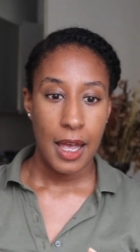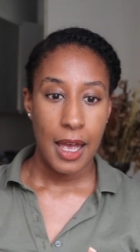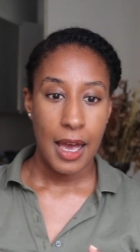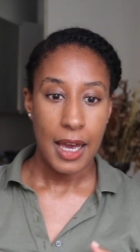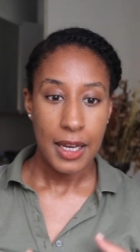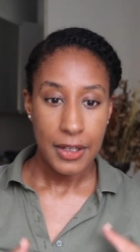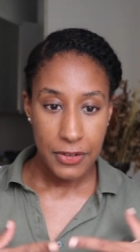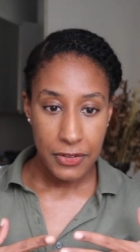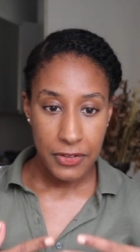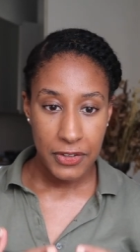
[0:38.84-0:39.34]

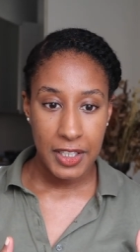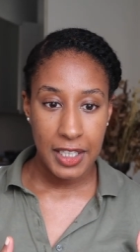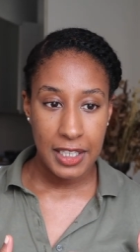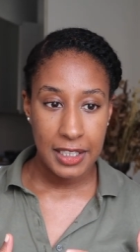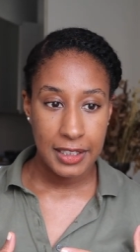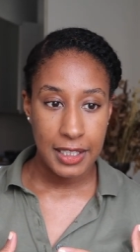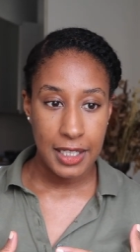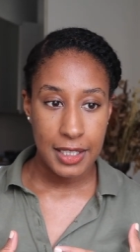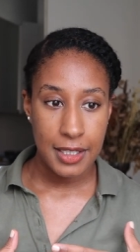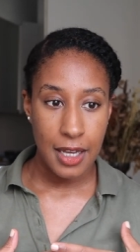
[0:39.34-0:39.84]
I
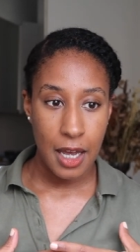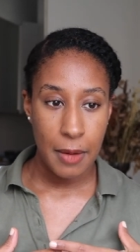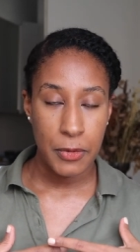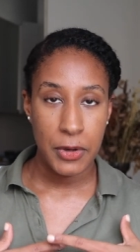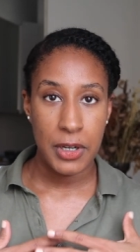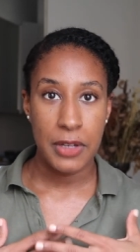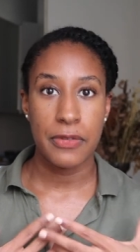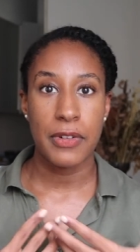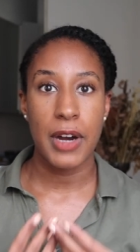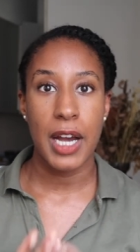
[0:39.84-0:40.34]
feel that I'm
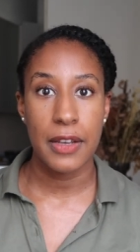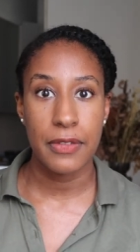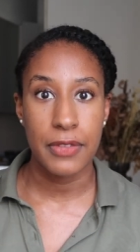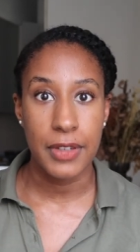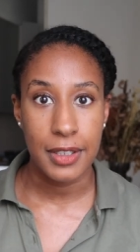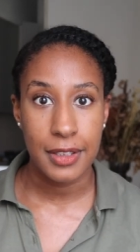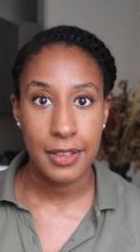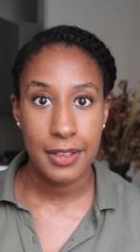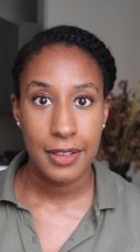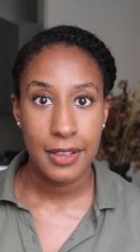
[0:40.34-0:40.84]

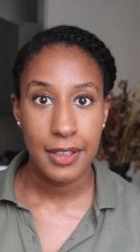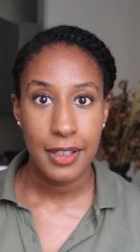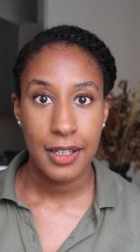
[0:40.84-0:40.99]
reviving.